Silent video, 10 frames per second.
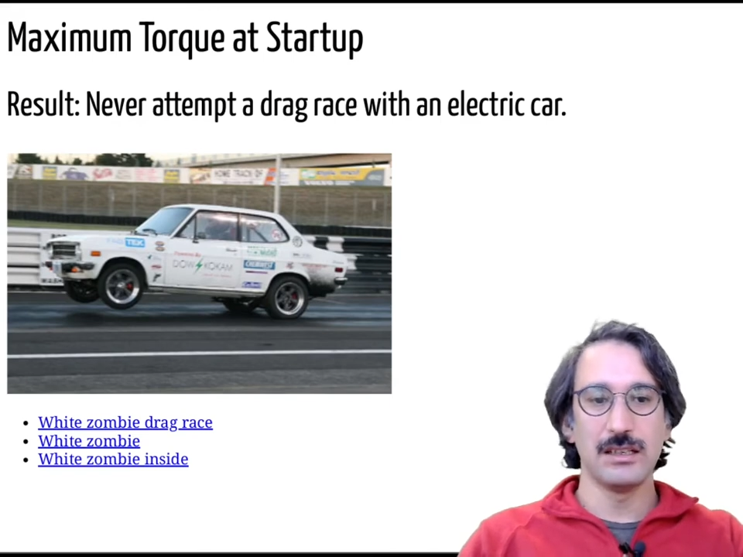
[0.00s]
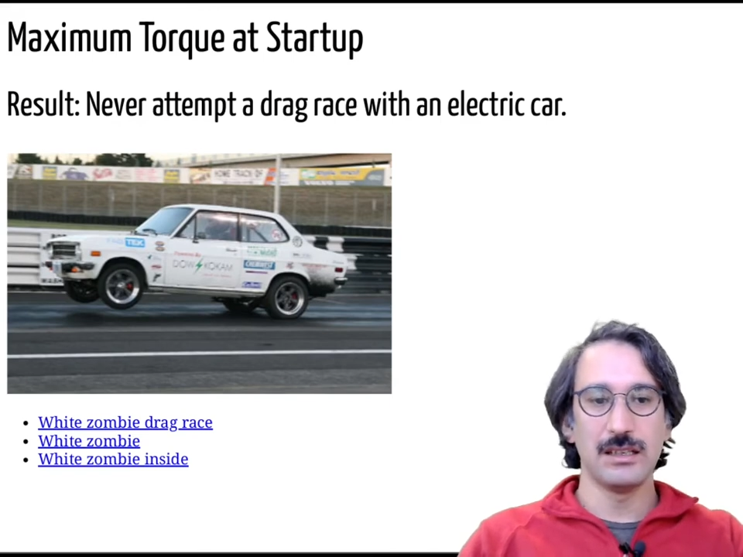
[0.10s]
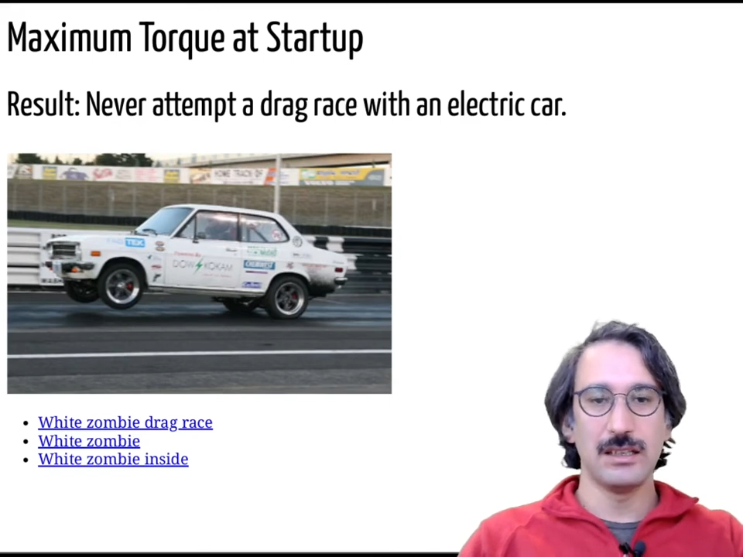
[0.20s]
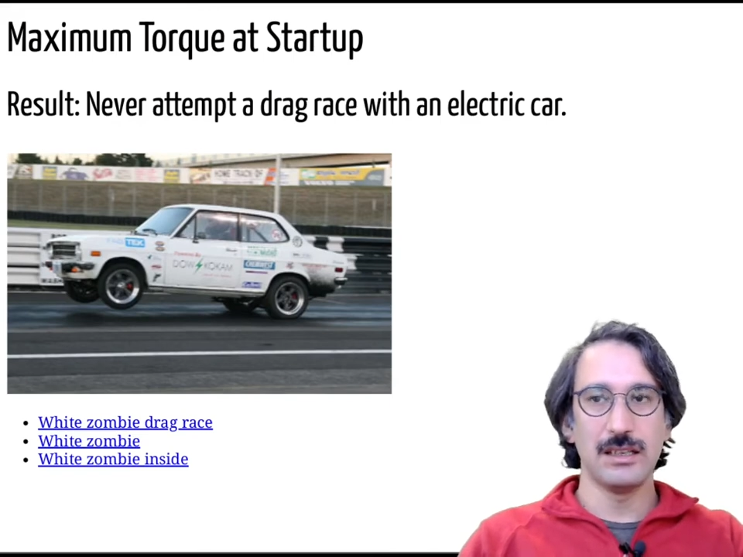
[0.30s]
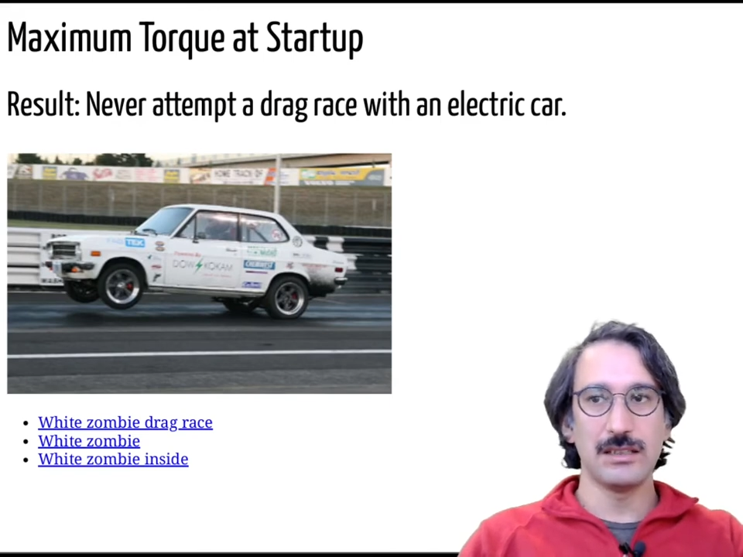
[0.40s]

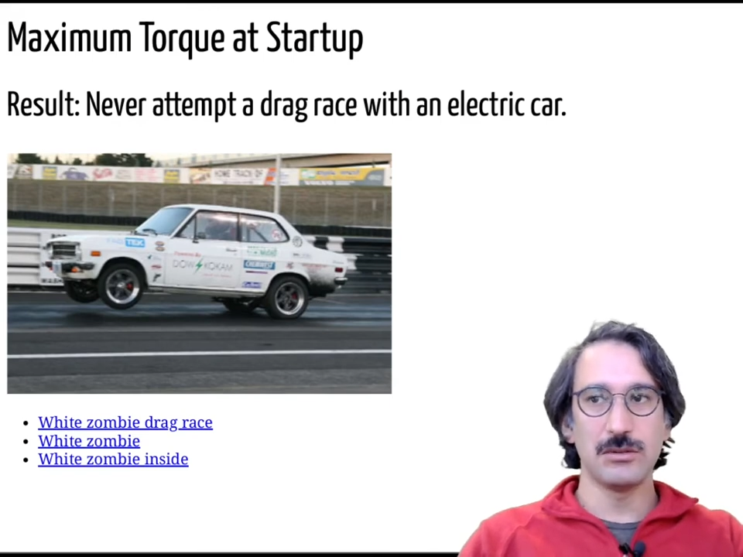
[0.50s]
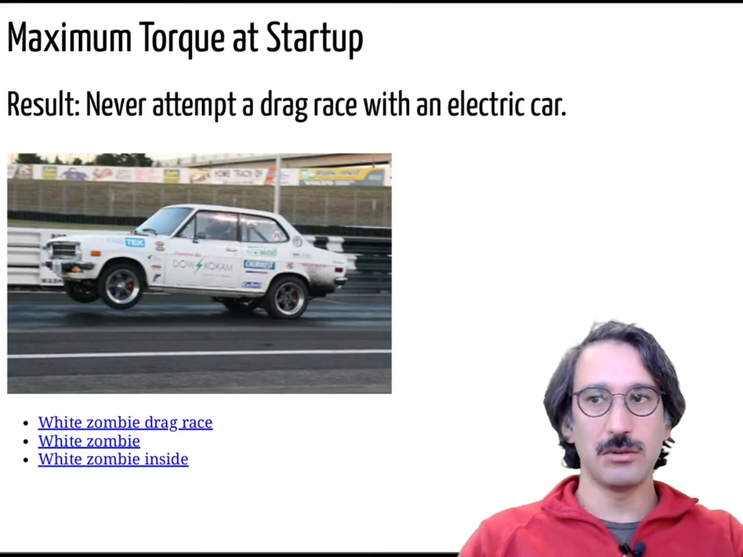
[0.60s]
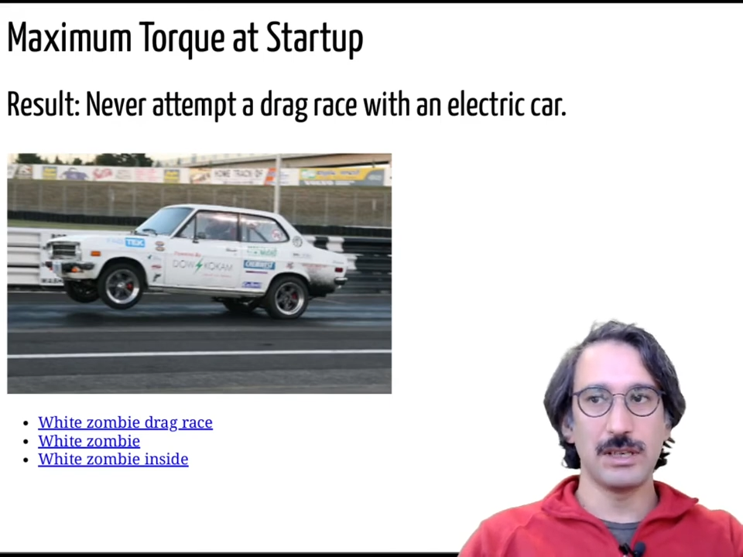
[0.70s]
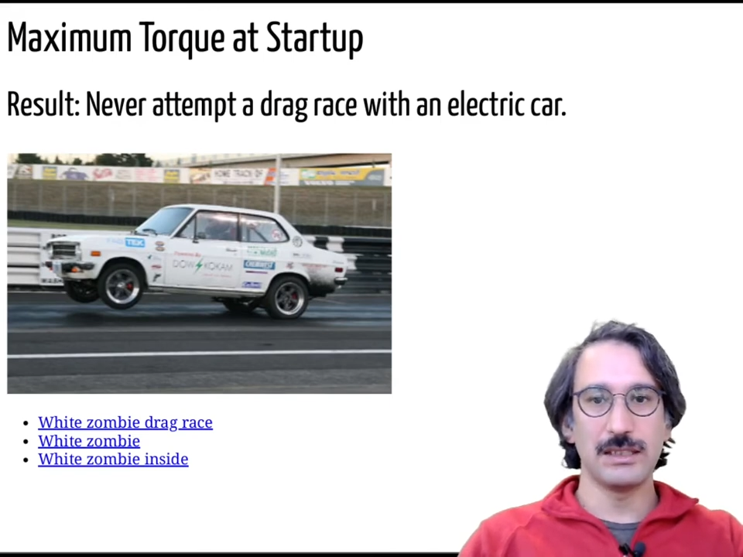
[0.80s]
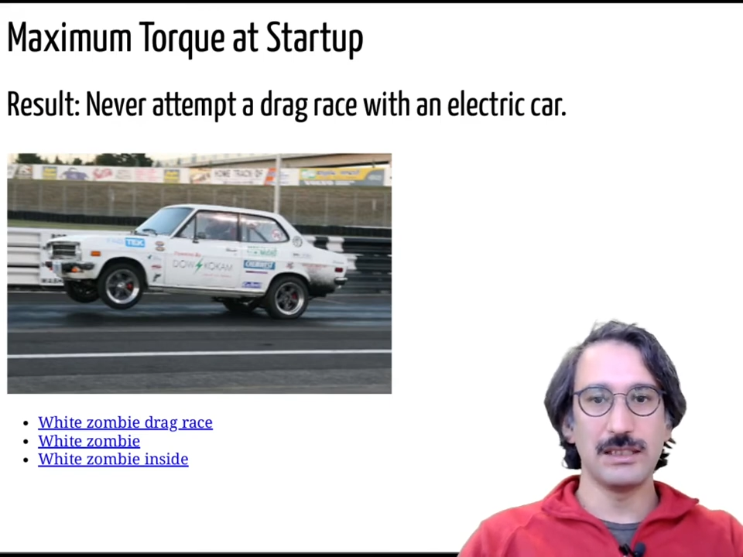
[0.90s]
let's look
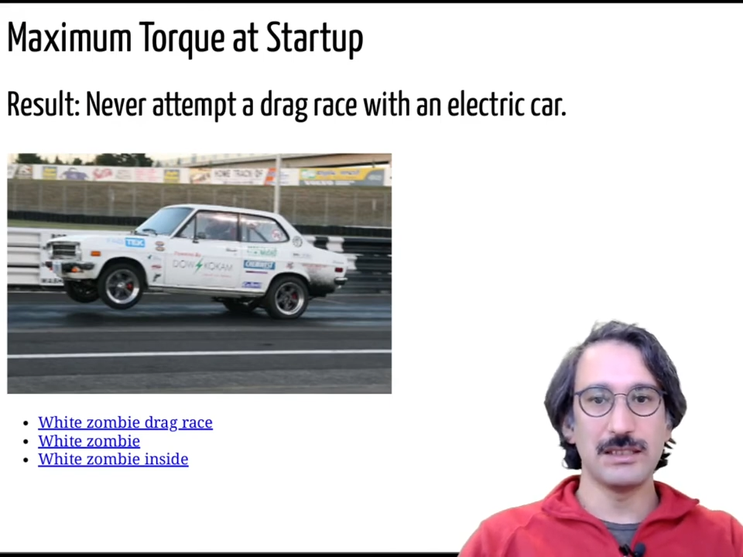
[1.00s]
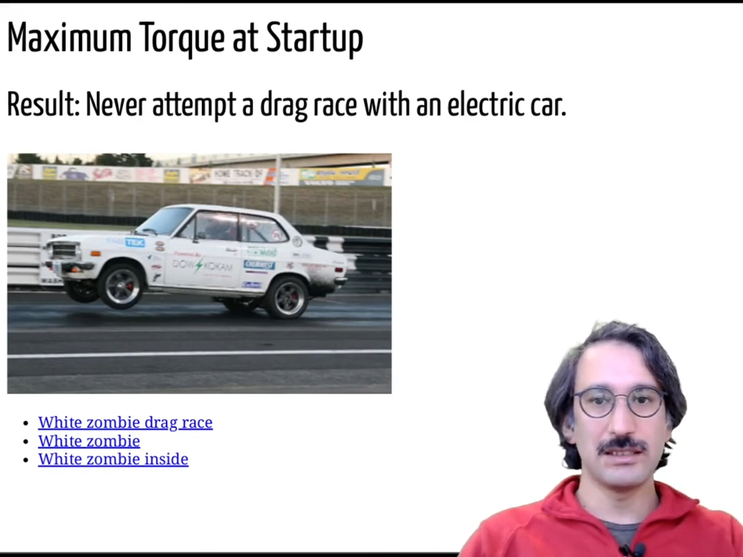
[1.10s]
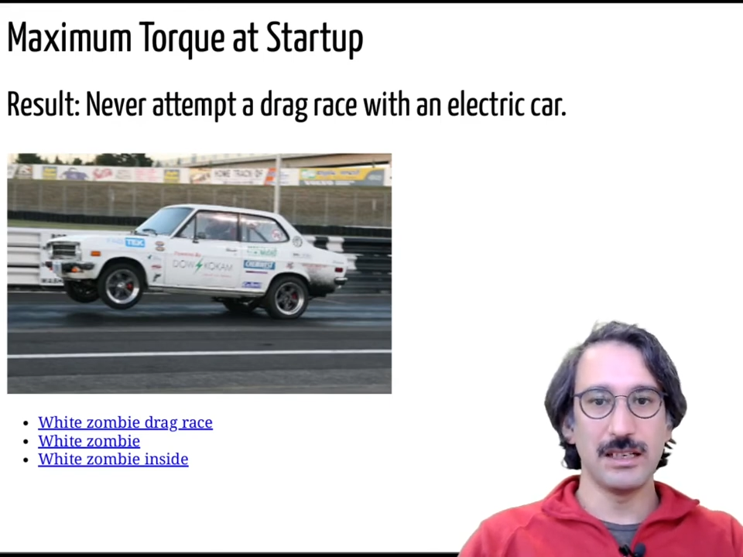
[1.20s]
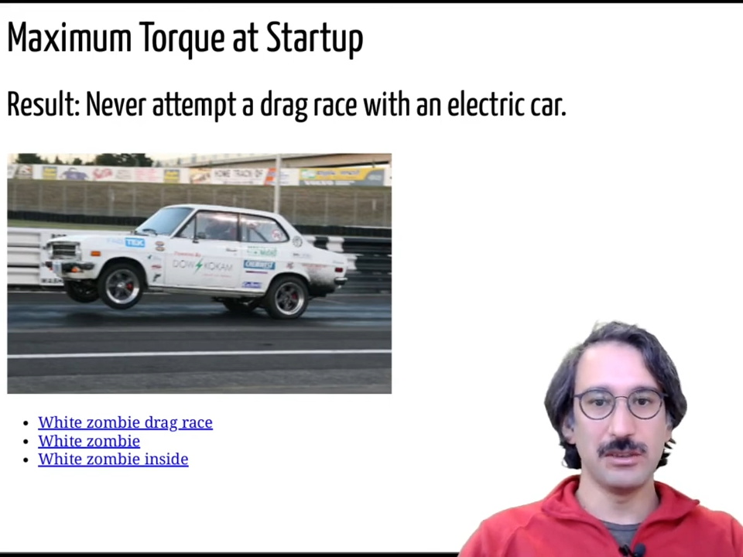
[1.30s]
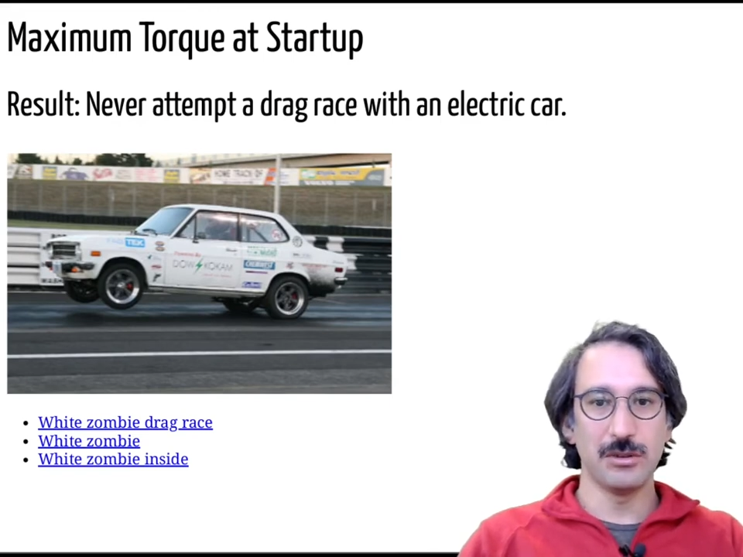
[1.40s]
at
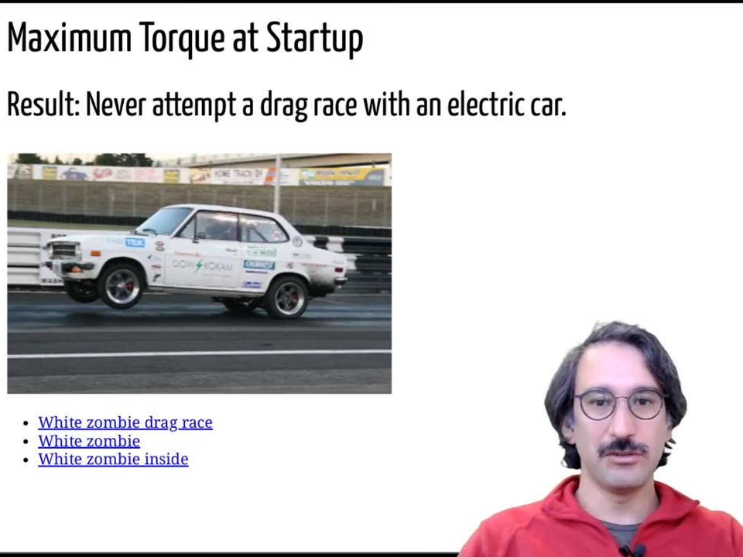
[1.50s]
inside of